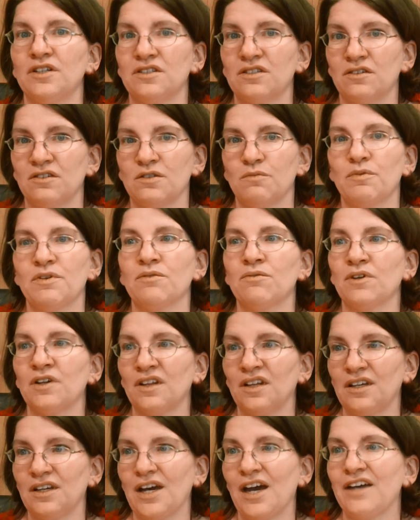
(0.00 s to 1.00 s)
So it's been
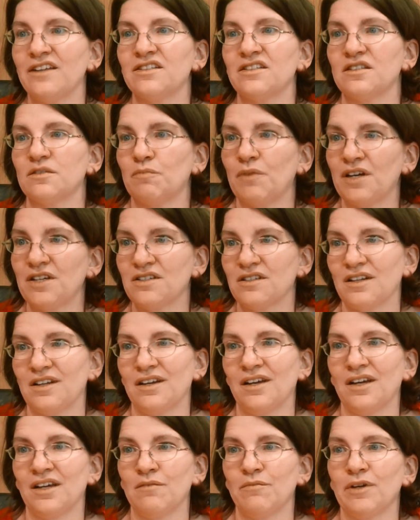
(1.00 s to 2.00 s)
really nice, especially
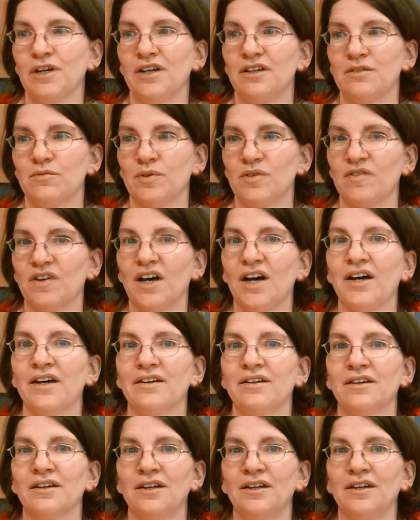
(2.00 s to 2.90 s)
again because we've got